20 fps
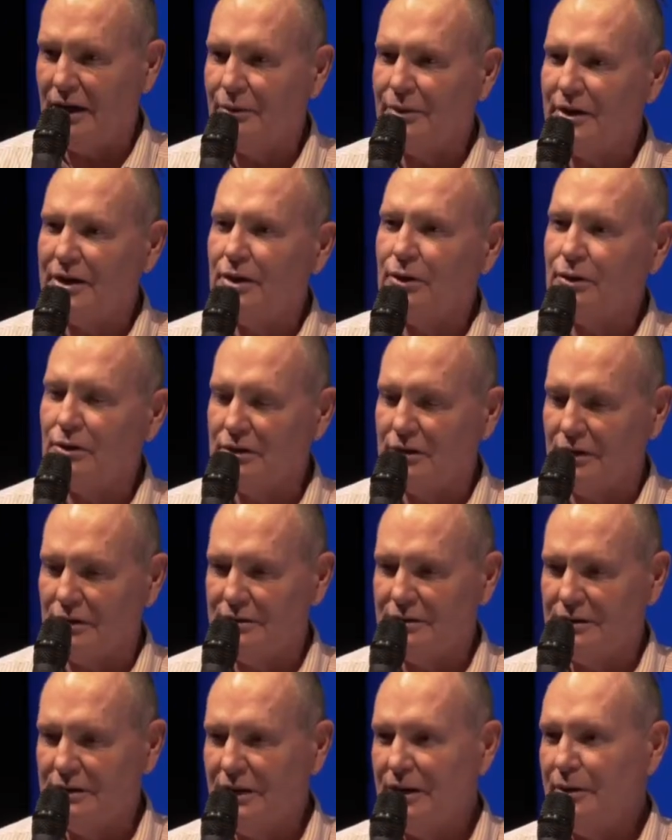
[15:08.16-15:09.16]
I went, hold
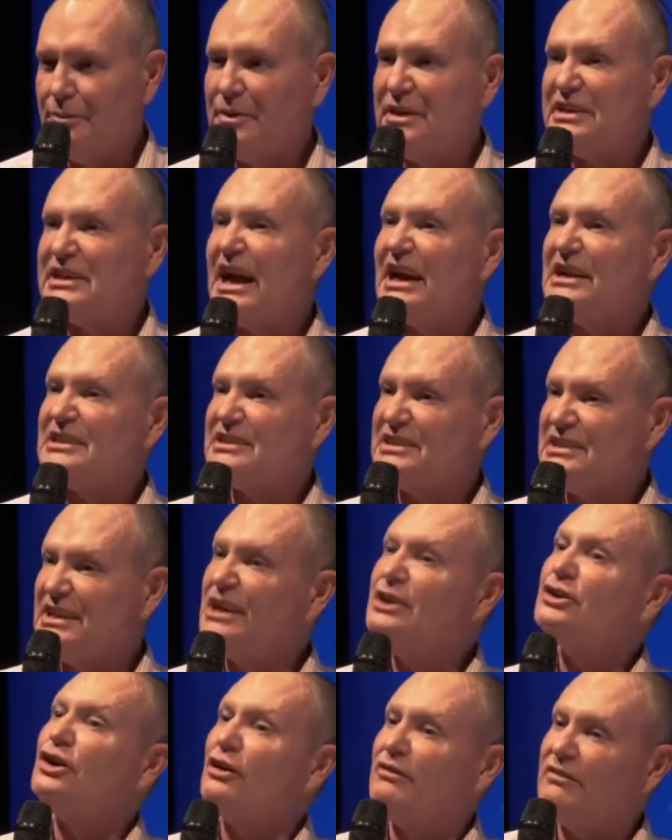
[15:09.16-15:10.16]
on, my dad's
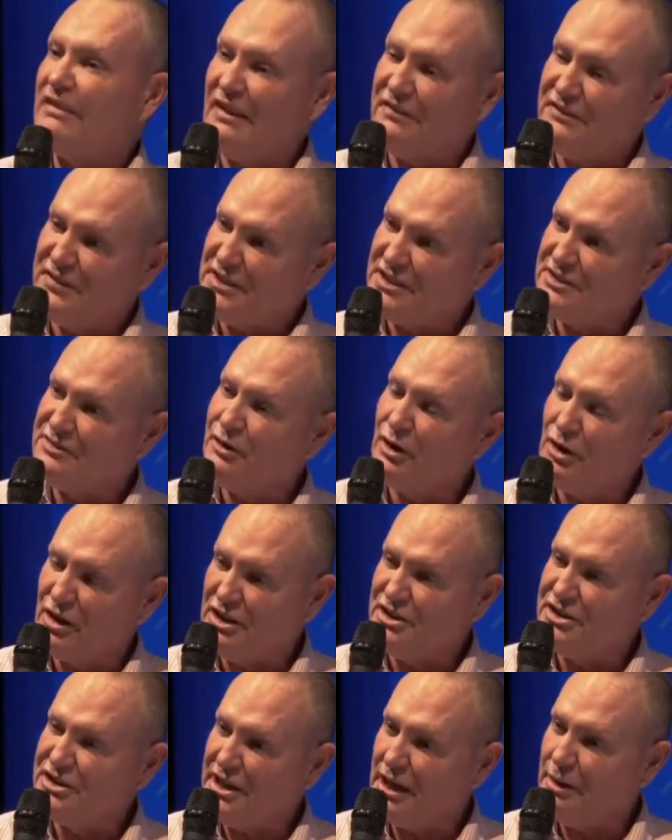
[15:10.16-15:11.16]
still not left this
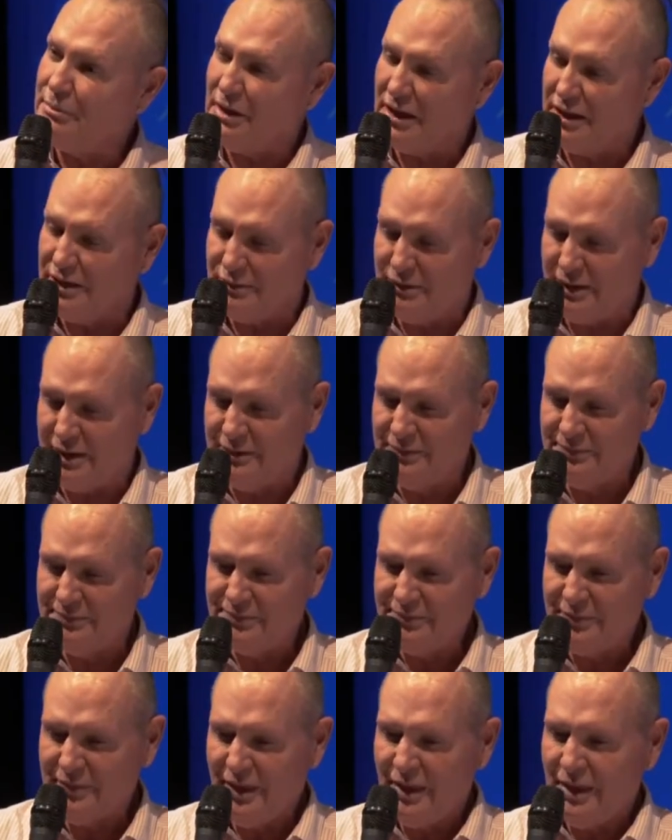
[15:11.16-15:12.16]
fucking chair, by the way.
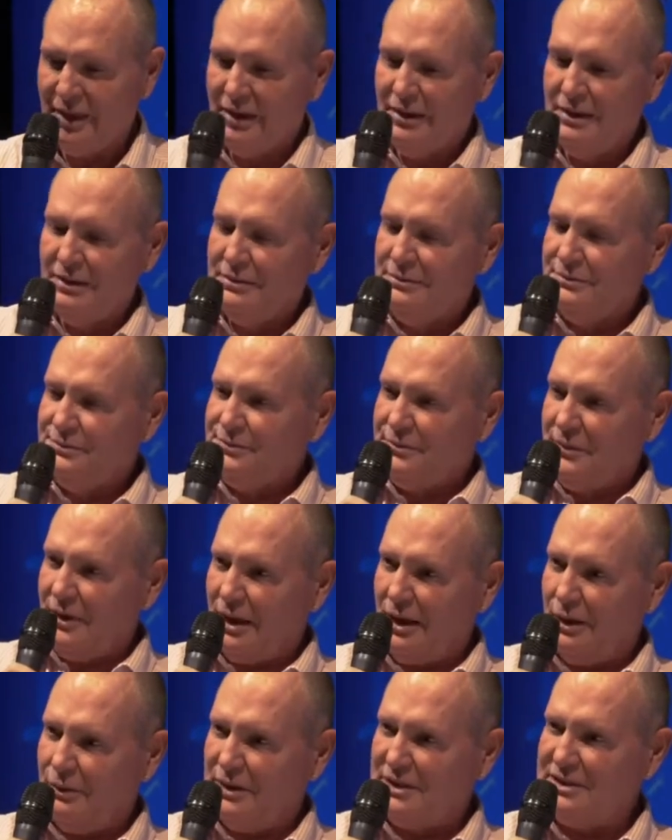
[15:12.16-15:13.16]

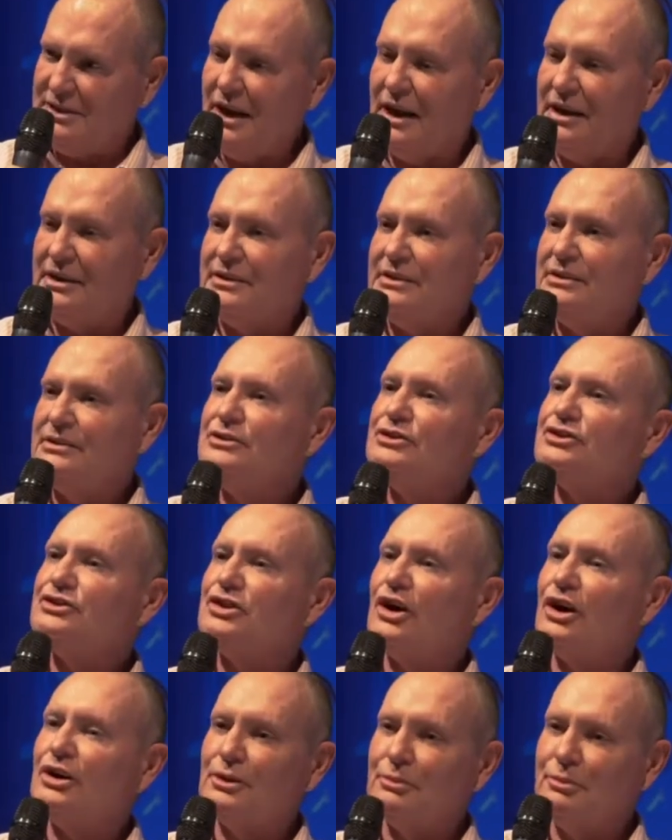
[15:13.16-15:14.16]
I went, Dad,
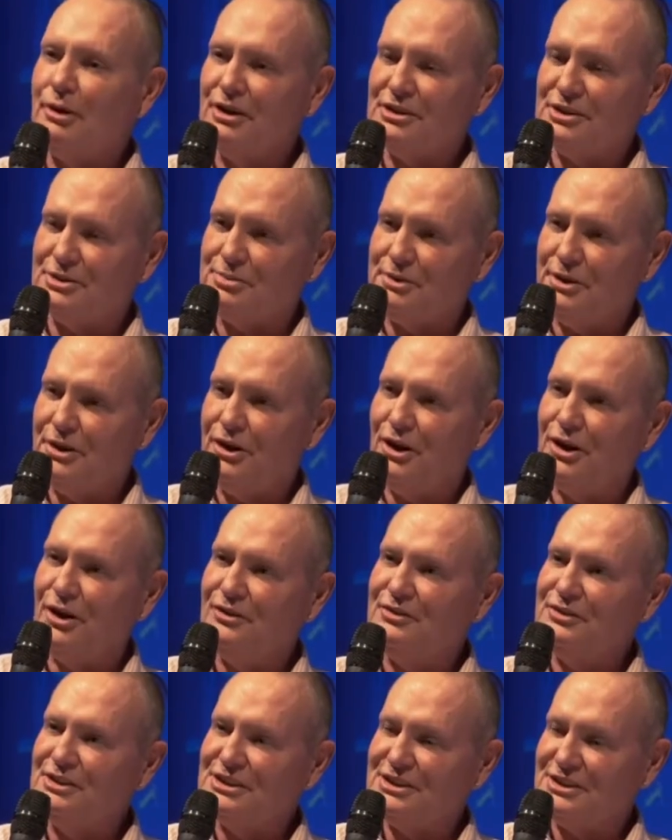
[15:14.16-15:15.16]
Tottenham Hotspur,
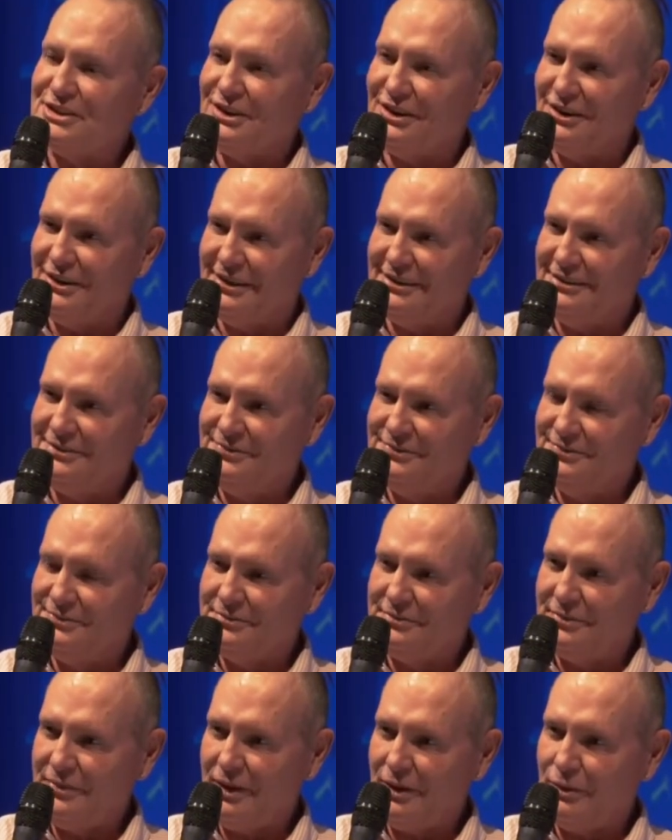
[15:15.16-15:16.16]
Irvin Scholar,
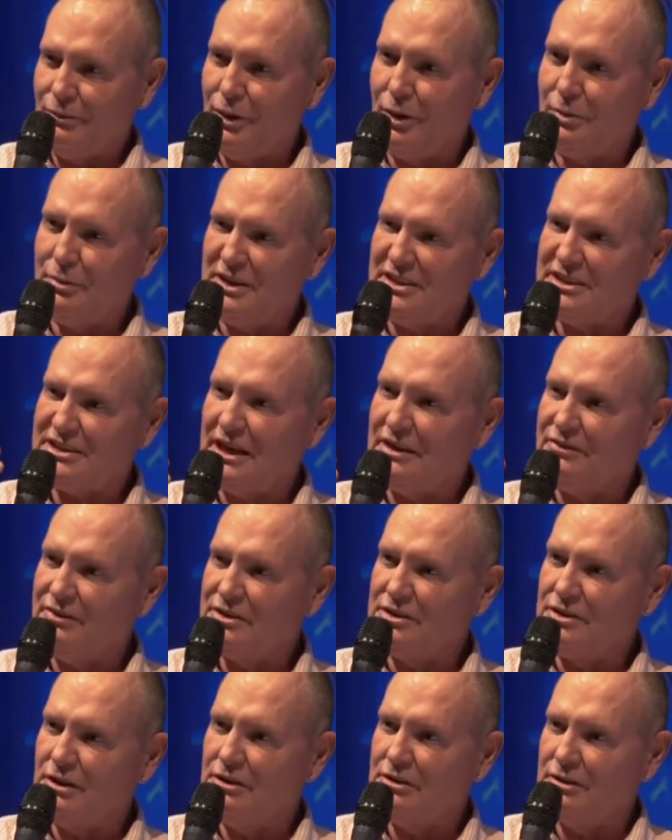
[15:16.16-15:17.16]
want me to say
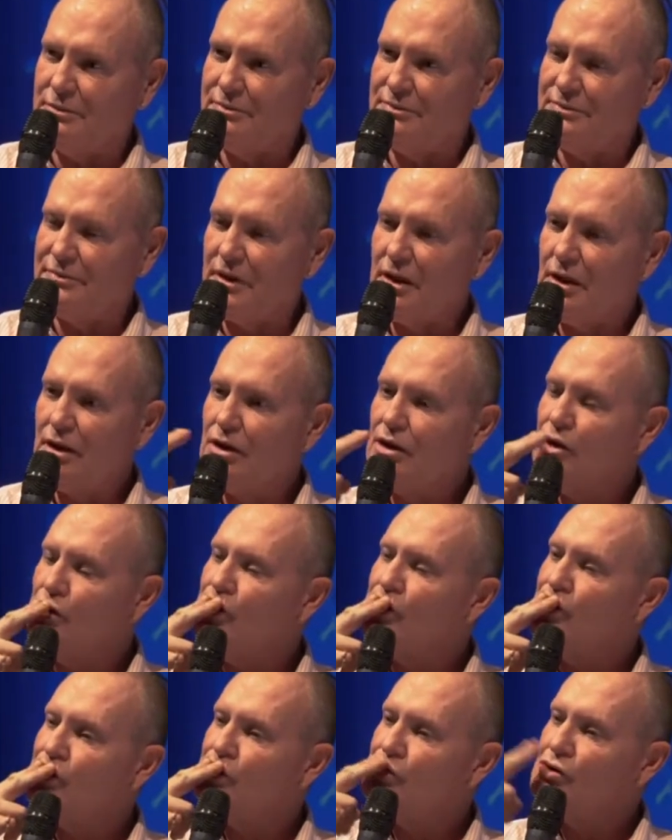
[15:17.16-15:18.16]
for Tottenham?
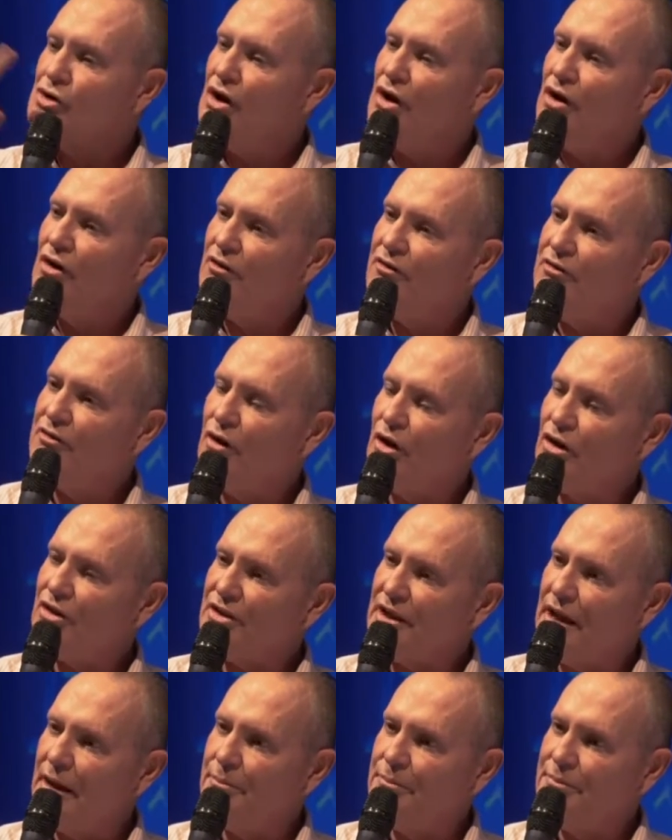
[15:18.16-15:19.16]

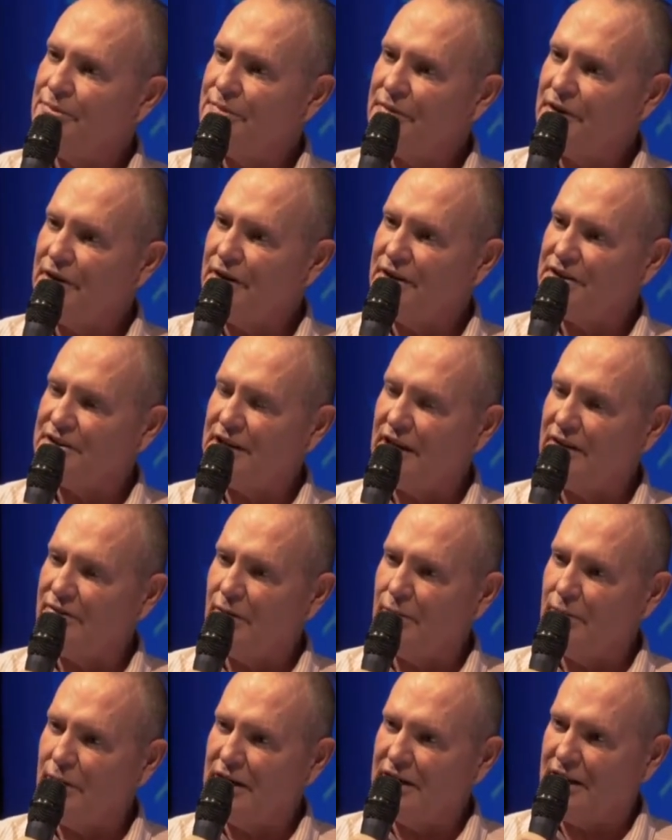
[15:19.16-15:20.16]
Fuck them, you say
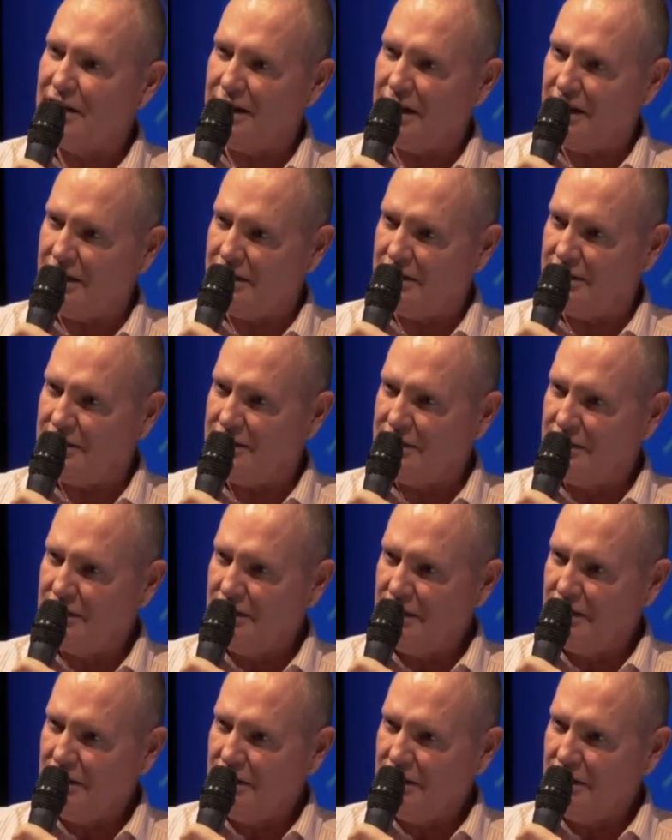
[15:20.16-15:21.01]
for Man United.